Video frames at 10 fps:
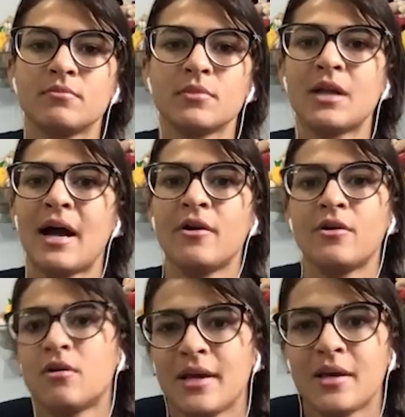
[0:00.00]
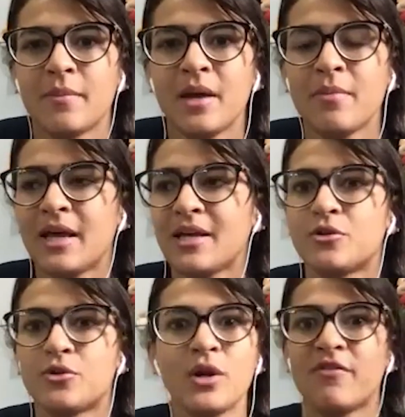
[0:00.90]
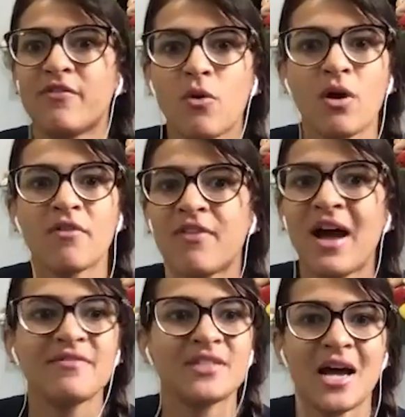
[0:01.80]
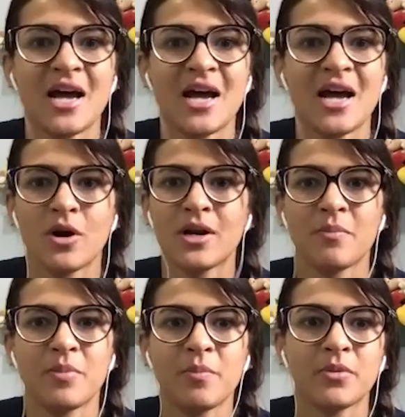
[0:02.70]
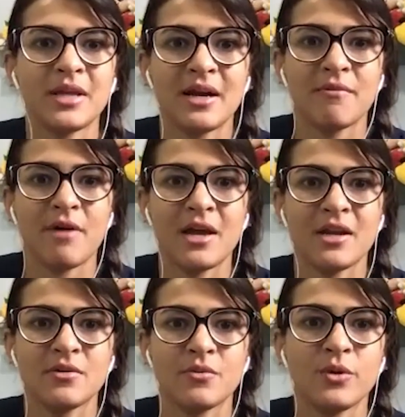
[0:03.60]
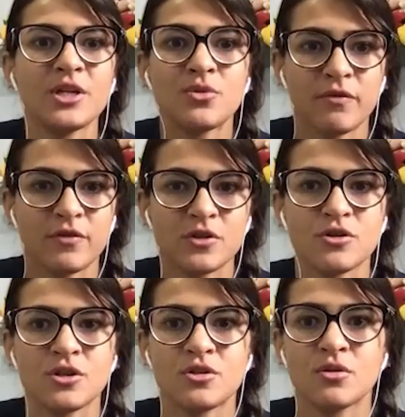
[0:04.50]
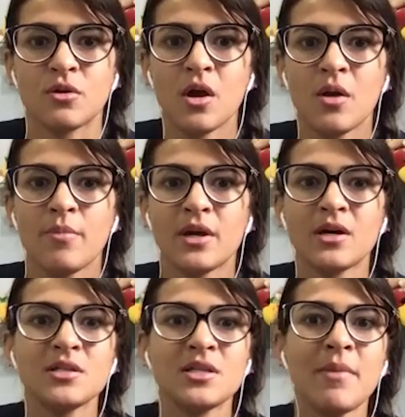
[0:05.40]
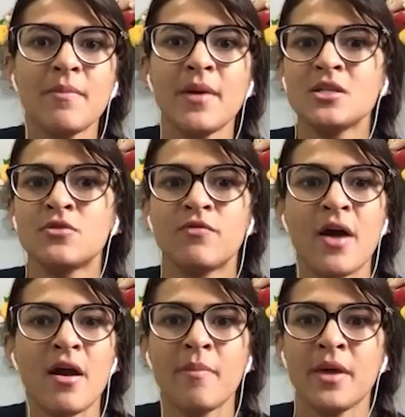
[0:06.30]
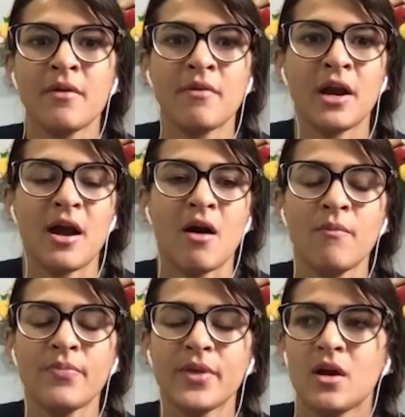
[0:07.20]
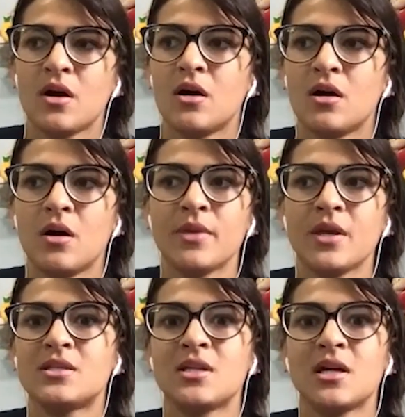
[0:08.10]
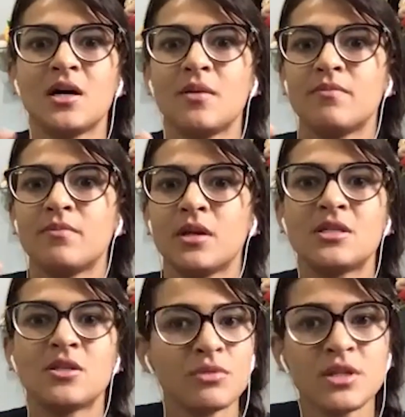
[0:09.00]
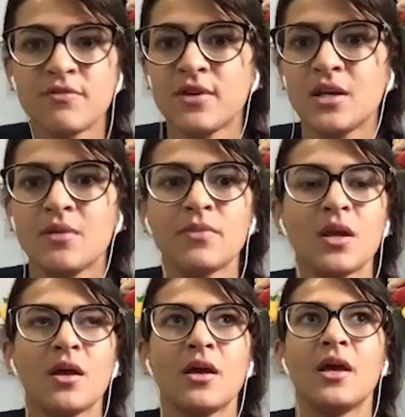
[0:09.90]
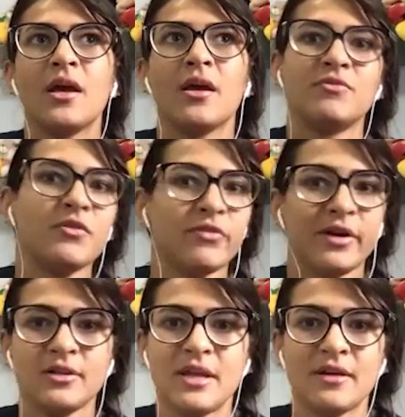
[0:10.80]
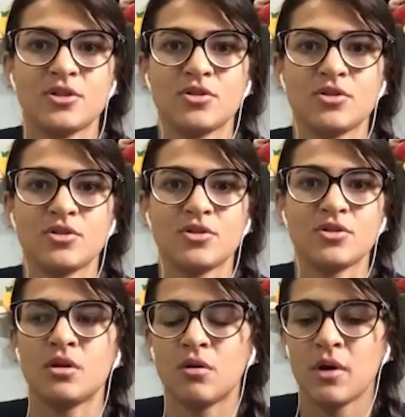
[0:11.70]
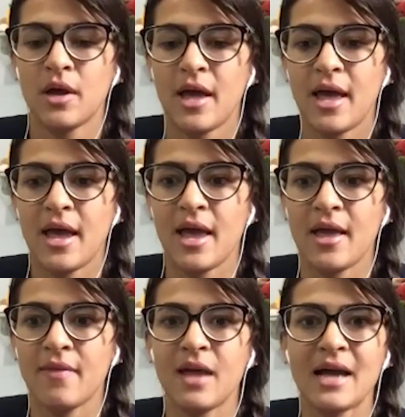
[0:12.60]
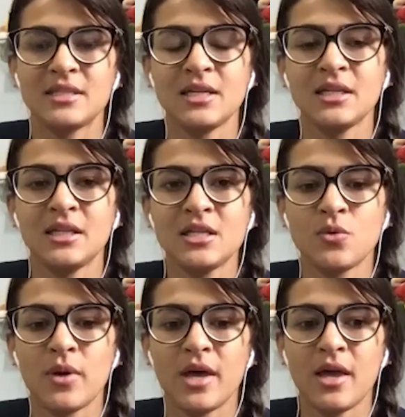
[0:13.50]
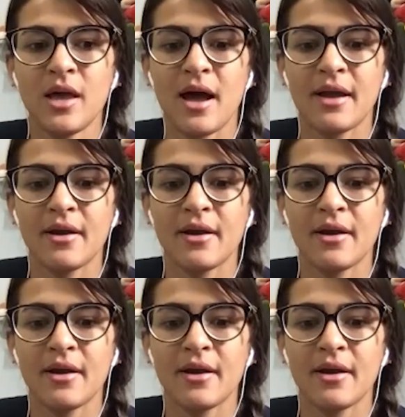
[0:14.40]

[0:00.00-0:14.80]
I don't know, like maybe like 3, 4, 5 times more than people that already reach with jiu-jitsu, because MMA is very big right now. It's on TV, different than jiu-jitsu, and I think this way a